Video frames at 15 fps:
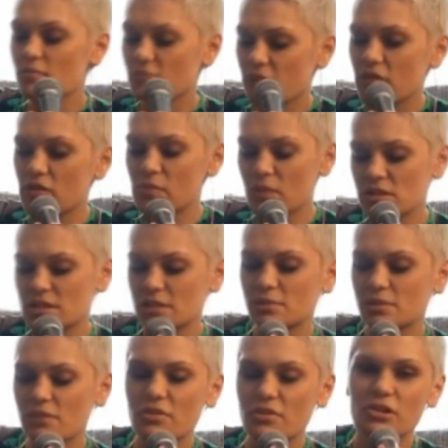I'm very much
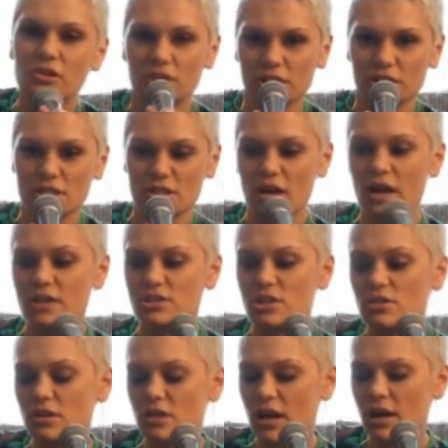someone. I'm very honest. I
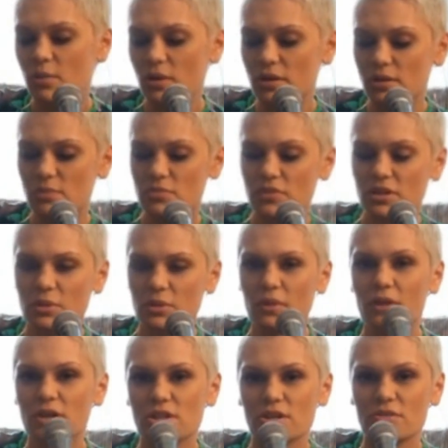don't like working with anyone
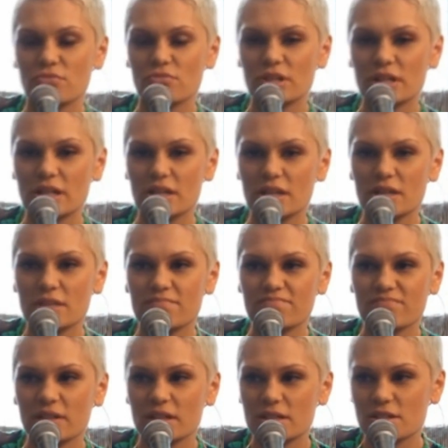that I don't really
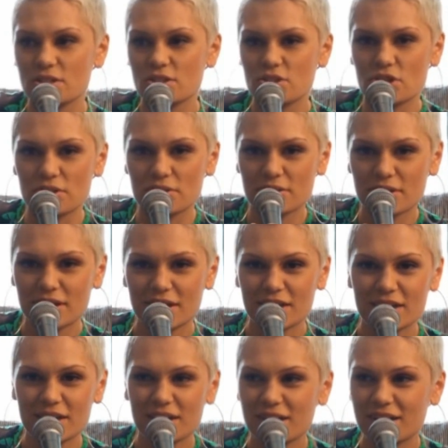listen to,
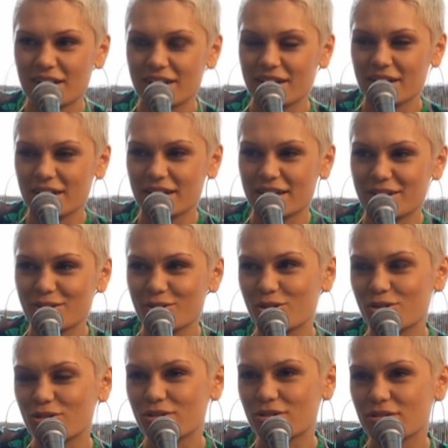
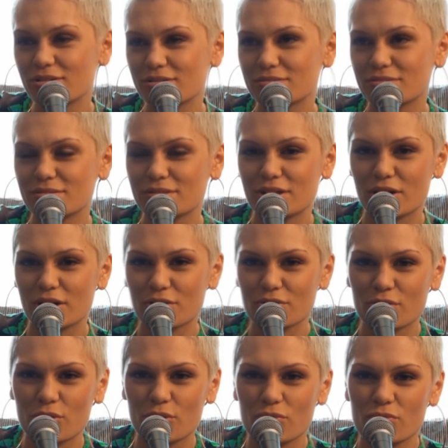or
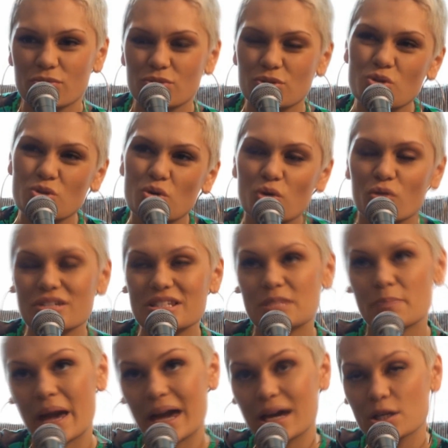not
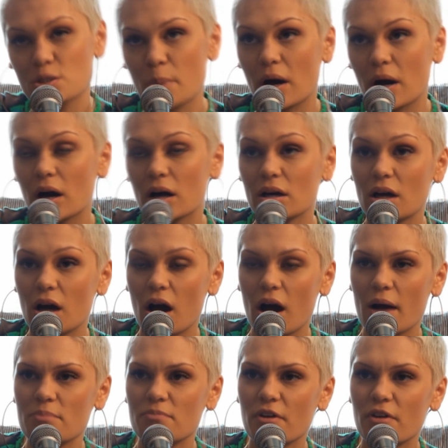respect. But
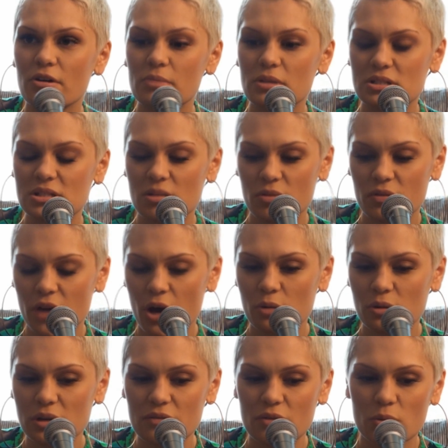I'm very much someone that
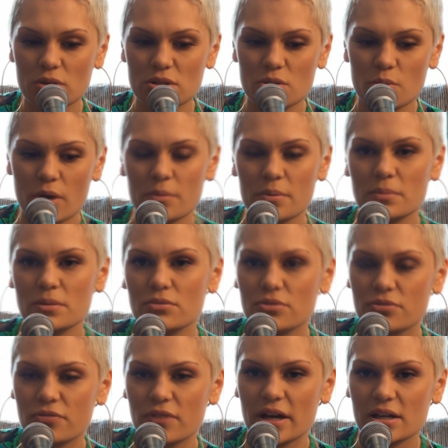only ever wants to work with people that
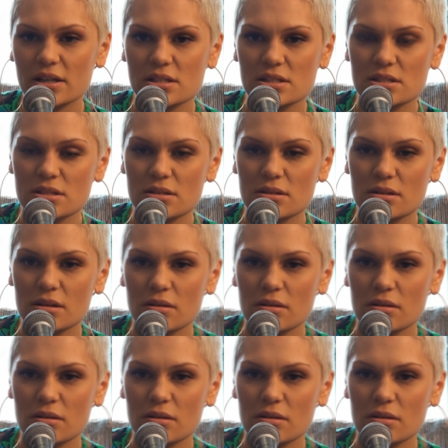reflect